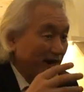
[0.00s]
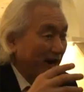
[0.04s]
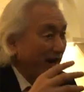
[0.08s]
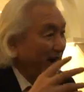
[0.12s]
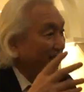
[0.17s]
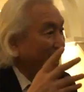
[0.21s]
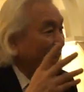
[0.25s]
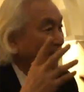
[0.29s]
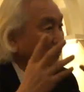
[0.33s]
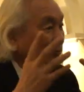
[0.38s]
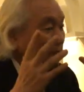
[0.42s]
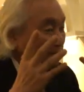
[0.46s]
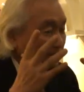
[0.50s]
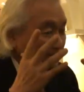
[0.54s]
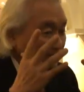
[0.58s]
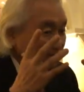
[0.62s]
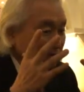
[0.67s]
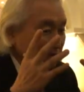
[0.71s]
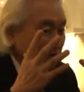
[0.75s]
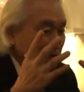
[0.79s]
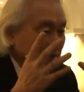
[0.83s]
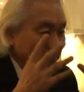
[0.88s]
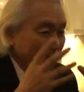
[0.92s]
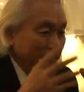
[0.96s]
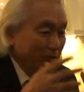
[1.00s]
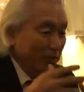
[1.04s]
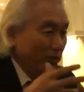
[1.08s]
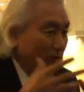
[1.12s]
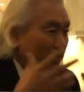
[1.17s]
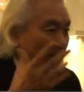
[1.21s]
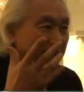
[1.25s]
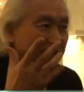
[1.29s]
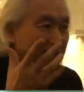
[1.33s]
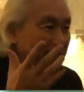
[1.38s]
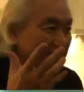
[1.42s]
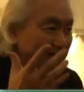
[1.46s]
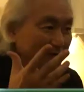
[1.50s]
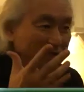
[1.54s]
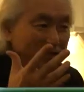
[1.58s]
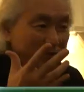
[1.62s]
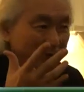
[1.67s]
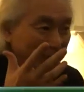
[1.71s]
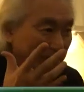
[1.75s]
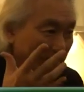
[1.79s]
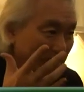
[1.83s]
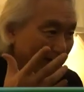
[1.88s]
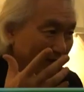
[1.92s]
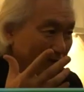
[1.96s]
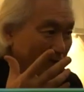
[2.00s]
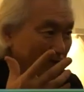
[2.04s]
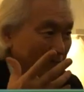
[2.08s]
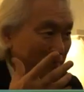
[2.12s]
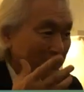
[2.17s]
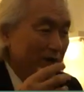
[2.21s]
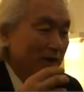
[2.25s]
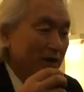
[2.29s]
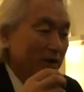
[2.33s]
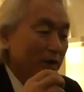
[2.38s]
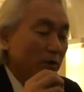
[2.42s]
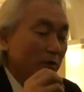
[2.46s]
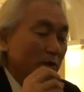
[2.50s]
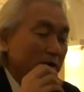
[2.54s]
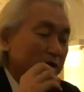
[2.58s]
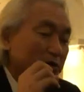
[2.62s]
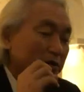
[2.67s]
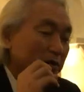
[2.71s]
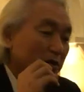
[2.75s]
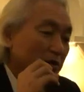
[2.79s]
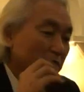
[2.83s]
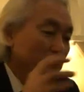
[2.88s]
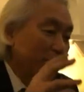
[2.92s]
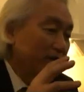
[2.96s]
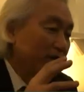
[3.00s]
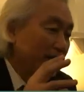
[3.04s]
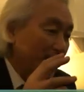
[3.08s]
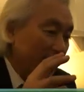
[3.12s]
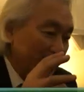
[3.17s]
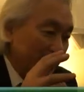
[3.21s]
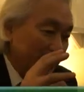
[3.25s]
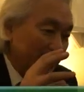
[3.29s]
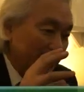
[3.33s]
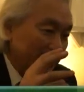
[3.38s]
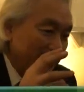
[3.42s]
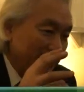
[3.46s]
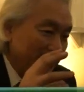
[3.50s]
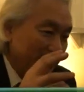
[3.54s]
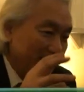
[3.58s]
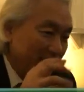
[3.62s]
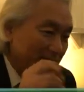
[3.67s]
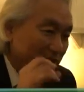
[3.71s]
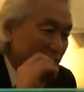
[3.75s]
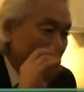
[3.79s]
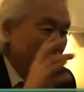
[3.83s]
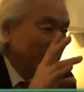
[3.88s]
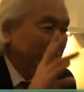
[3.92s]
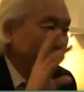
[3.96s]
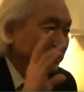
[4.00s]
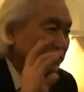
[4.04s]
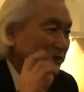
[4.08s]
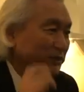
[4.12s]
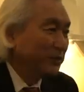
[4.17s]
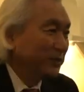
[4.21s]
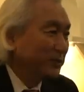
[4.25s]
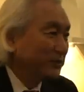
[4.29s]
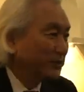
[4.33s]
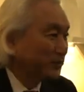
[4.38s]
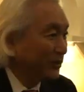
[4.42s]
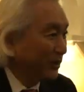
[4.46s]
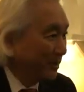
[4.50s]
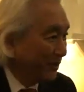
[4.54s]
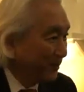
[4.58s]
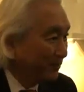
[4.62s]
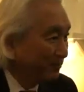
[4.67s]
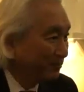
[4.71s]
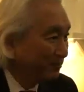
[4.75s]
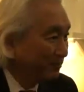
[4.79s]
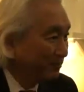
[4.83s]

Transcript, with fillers: a house, or anything you want. When you look at it, it turns into a tree.